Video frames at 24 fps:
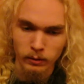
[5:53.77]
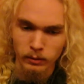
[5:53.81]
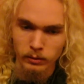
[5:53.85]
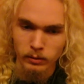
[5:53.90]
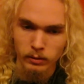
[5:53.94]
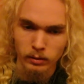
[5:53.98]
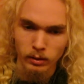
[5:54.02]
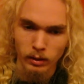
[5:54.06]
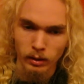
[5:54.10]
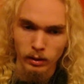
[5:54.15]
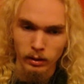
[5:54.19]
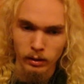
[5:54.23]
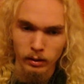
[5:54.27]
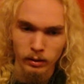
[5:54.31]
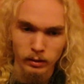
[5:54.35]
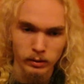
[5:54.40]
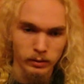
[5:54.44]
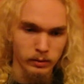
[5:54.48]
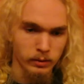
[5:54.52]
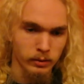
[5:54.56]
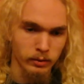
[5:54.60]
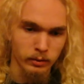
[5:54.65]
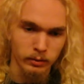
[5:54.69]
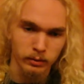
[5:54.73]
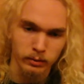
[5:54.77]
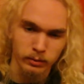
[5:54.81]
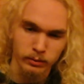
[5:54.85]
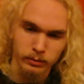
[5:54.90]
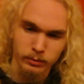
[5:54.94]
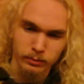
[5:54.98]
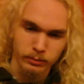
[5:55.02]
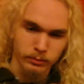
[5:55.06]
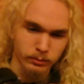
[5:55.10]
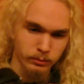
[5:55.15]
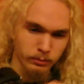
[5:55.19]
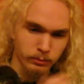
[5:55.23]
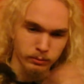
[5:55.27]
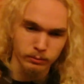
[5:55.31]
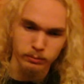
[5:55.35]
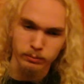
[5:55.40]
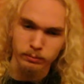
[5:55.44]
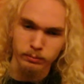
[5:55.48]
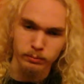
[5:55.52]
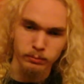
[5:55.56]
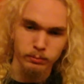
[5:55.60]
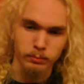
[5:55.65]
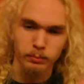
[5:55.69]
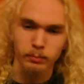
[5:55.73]

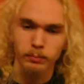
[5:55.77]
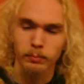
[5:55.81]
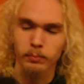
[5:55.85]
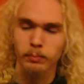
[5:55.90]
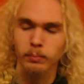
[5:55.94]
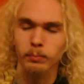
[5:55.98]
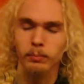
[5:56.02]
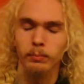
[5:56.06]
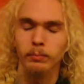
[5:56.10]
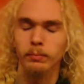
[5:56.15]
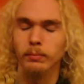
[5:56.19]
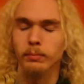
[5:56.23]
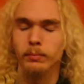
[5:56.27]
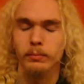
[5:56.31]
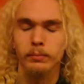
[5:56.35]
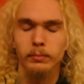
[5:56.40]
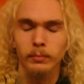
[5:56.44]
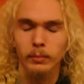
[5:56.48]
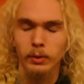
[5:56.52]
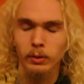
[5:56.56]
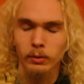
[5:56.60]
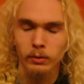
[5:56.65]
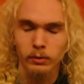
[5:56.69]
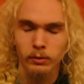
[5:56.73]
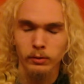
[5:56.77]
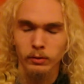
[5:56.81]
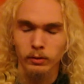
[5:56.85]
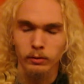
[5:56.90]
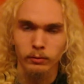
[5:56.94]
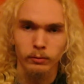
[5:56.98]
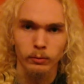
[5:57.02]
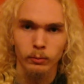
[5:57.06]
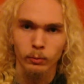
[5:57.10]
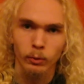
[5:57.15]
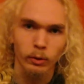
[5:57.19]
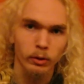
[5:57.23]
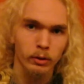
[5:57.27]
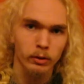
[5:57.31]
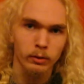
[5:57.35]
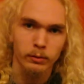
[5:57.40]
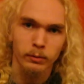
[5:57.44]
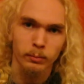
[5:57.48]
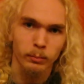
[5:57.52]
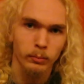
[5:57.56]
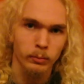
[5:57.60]
jazz, all sorts of world